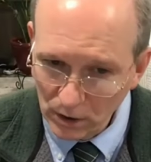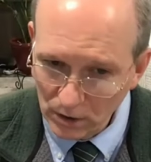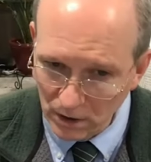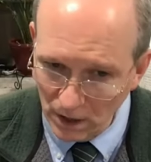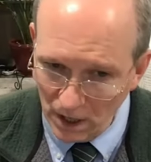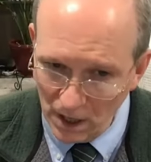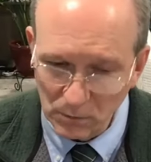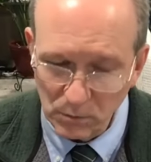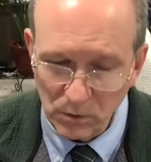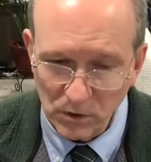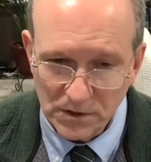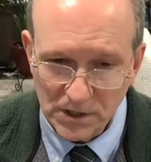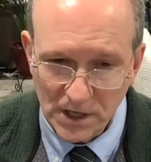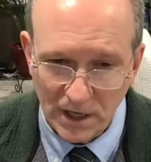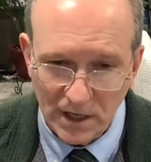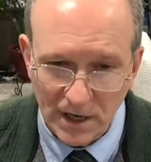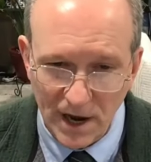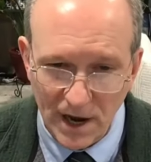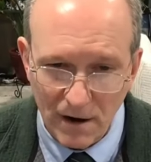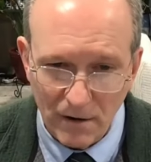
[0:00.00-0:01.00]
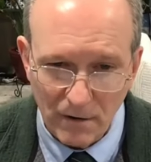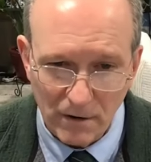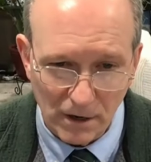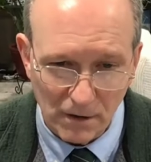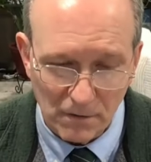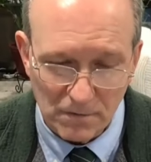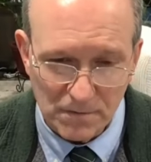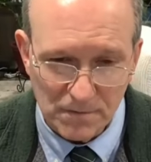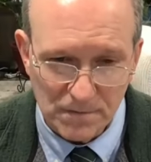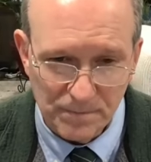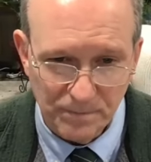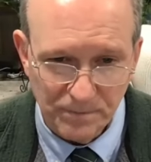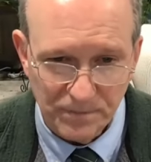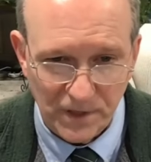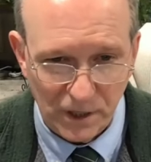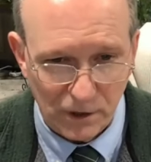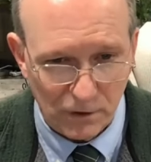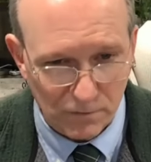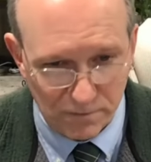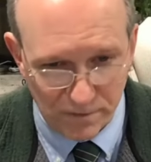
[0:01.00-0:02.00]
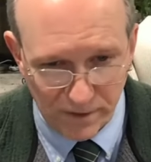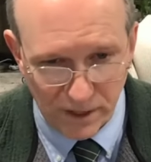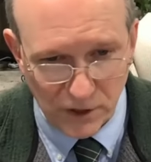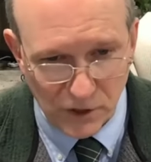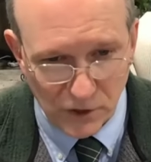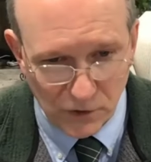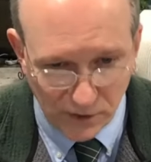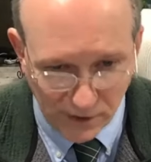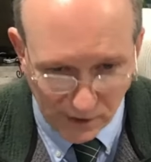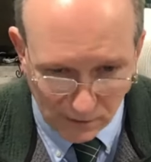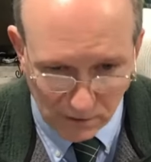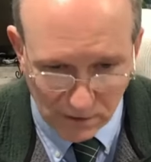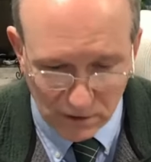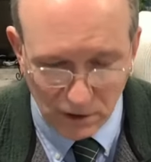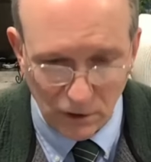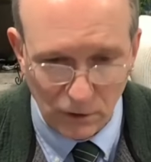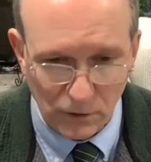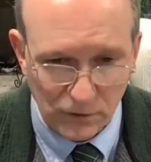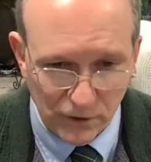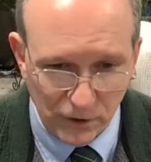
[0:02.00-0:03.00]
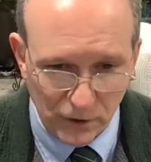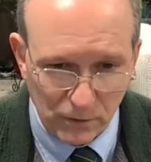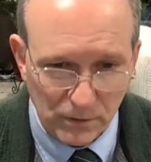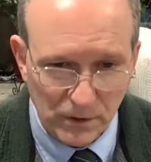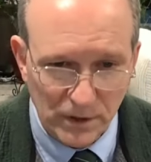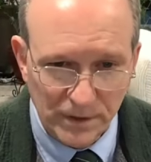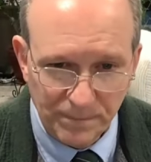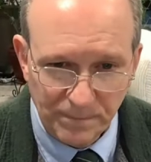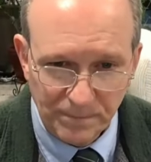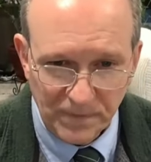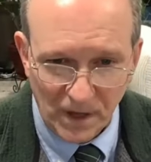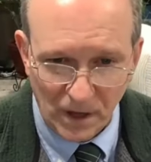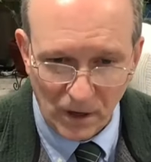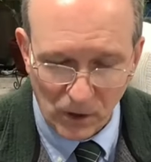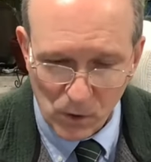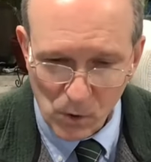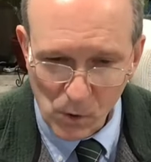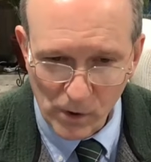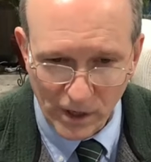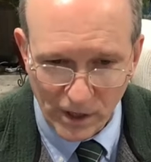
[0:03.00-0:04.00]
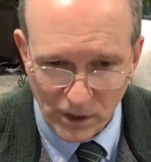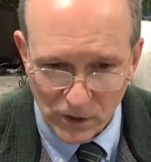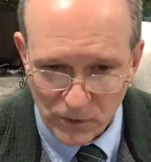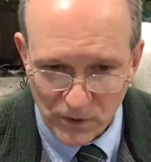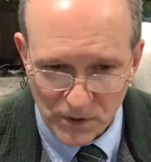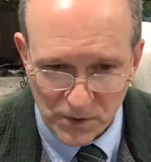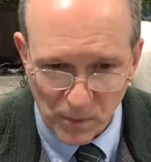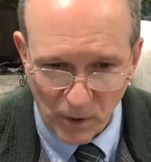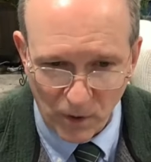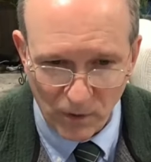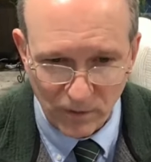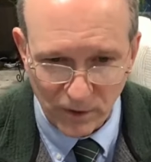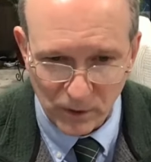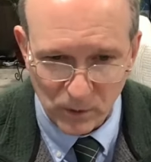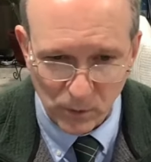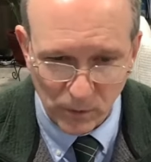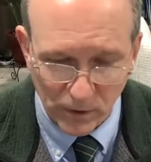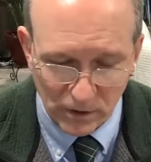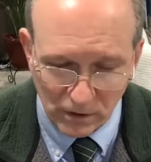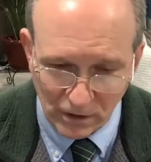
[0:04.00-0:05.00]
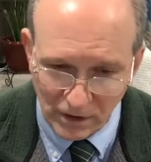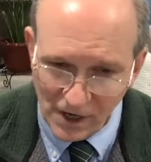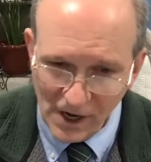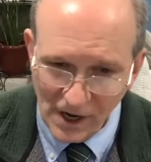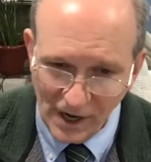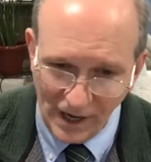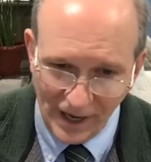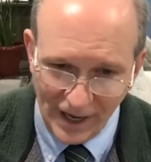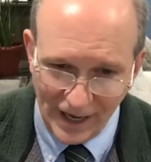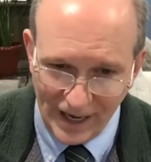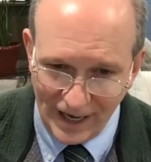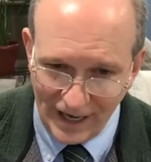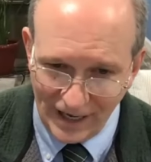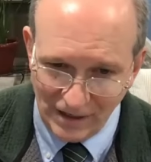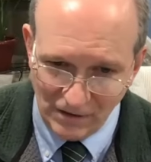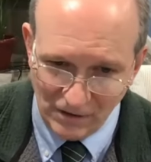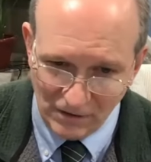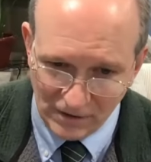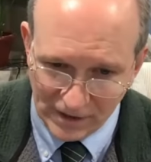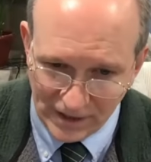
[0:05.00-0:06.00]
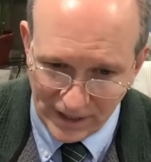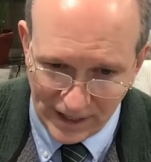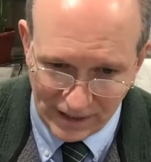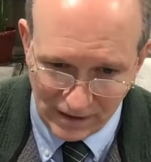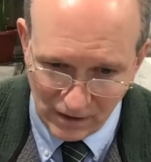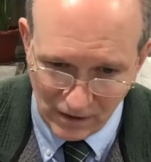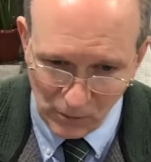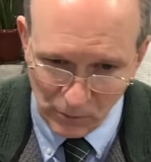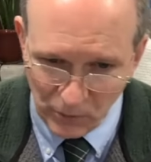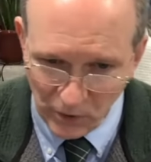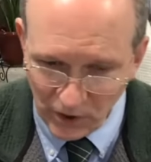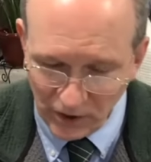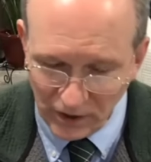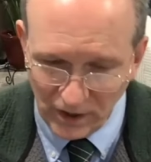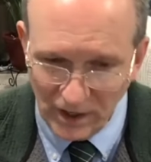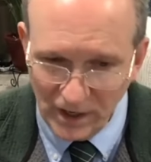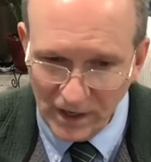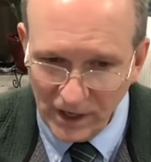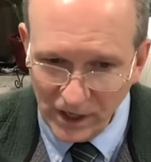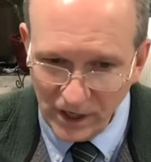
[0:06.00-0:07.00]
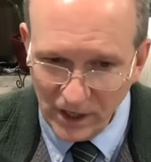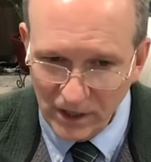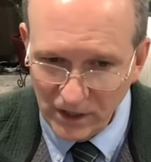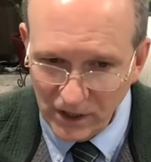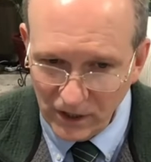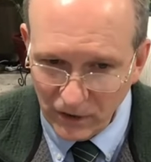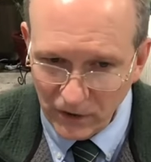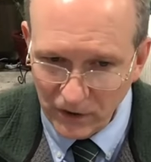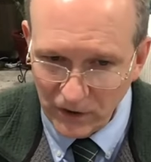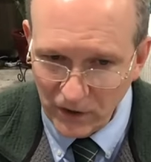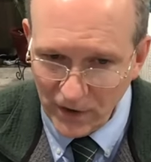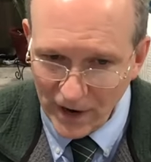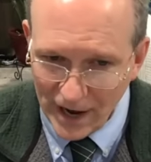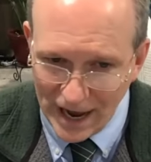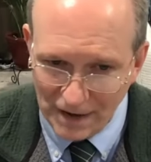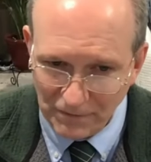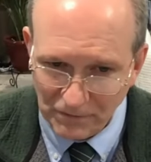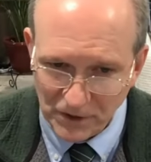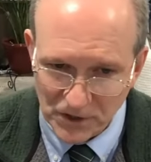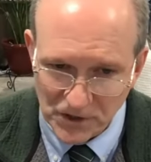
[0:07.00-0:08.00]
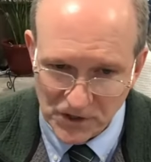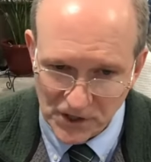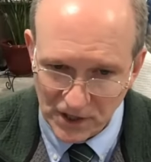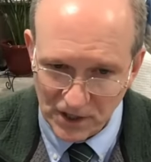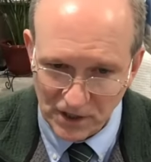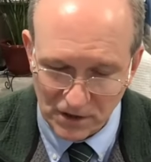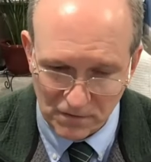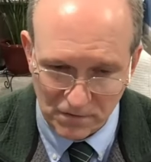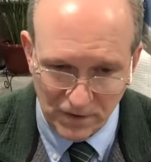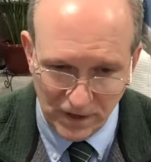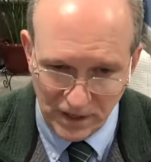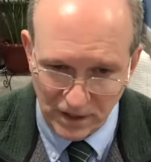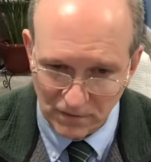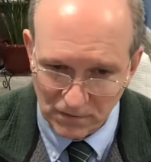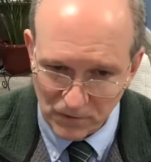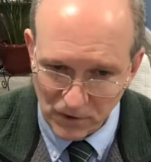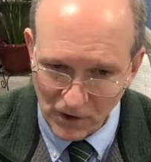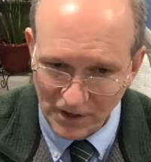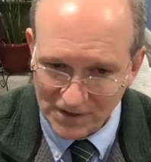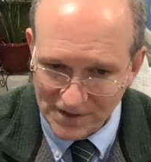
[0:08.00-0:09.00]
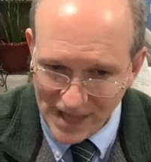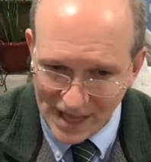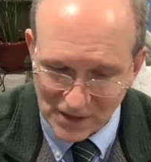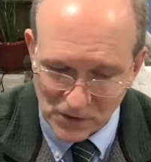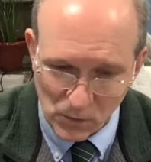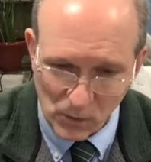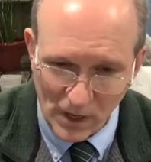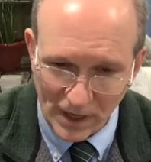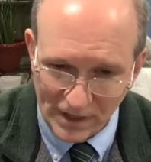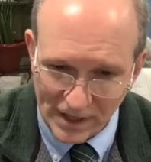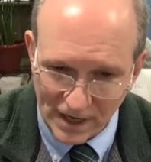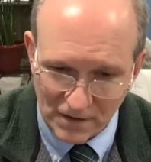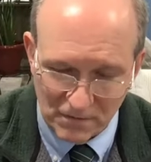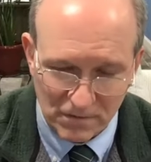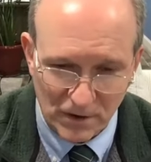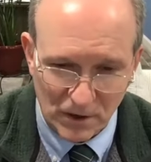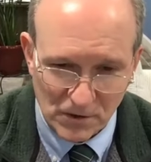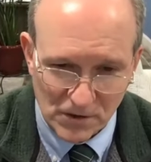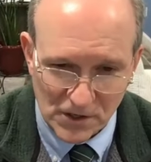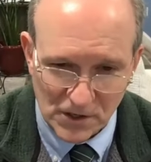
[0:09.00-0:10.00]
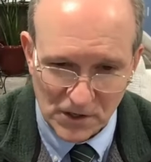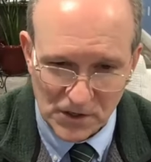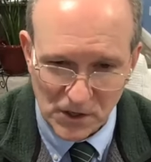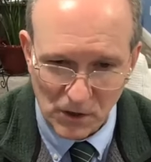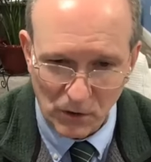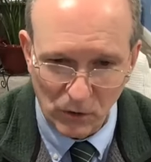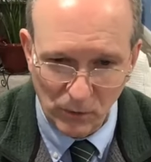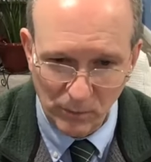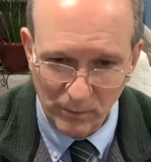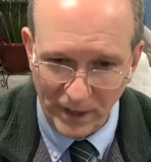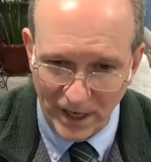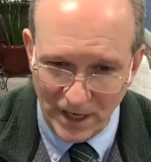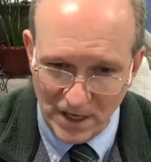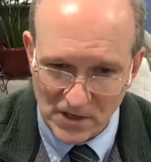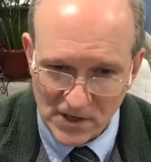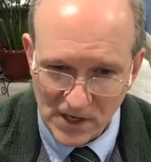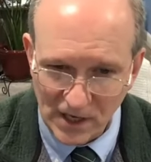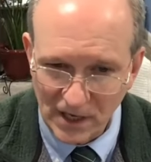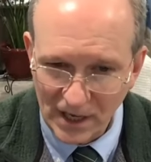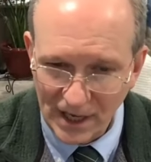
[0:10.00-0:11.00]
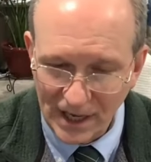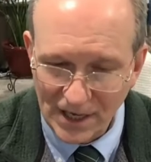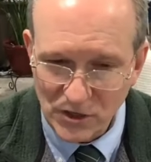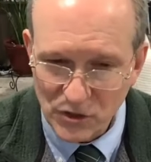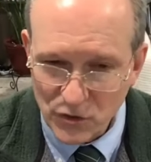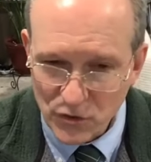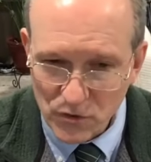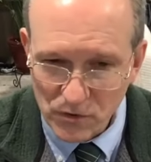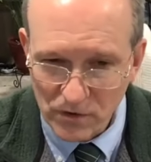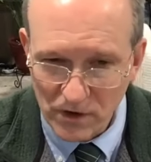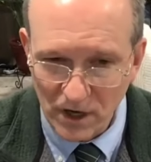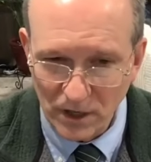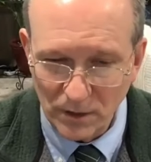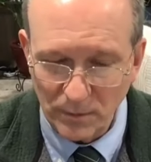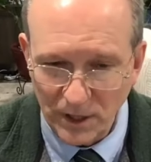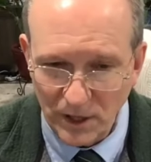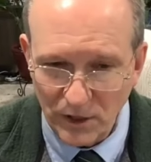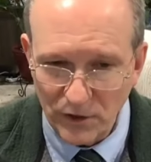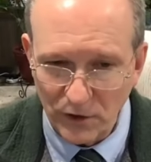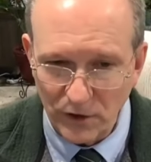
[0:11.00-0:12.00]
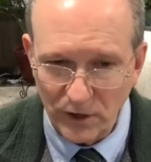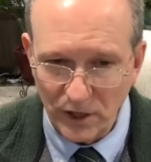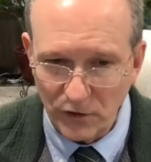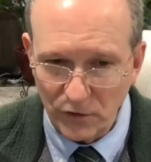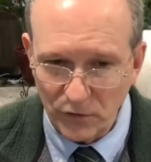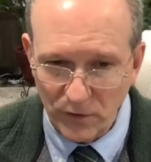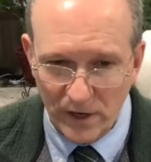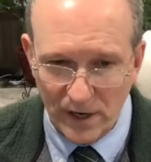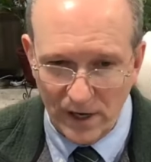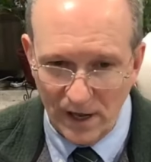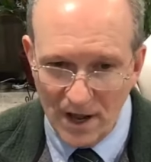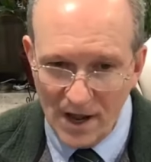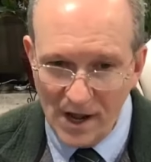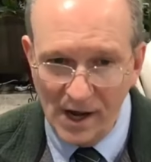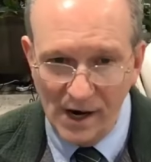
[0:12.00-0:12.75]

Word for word: God will take care of. He'll feed you, he'll clothe you according to his perfect will. But you have to sit at the feet of Christ. That's why that verse is so amazing in Deuteronomy 33.